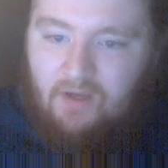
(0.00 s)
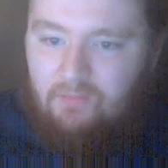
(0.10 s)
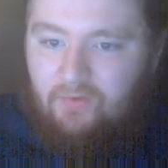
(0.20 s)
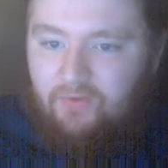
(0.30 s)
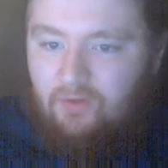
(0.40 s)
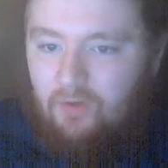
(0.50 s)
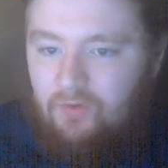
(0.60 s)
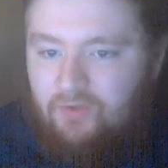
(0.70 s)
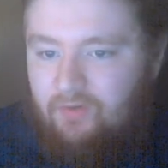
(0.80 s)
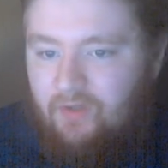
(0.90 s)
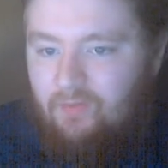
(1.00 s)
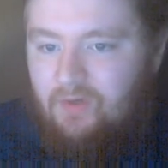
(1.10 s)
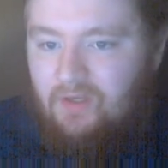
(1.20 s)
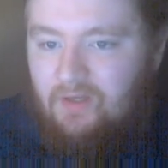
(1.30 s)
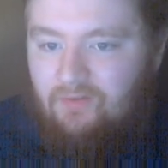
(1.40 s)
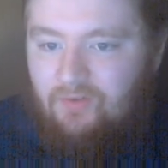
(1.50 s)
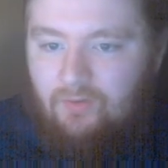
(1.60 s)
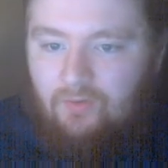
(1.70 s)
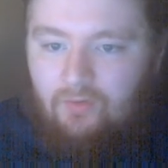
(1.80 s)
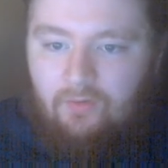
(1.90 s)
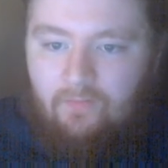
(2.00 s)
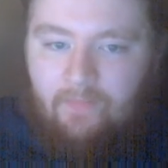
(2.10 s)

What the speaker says: But the closer that we get to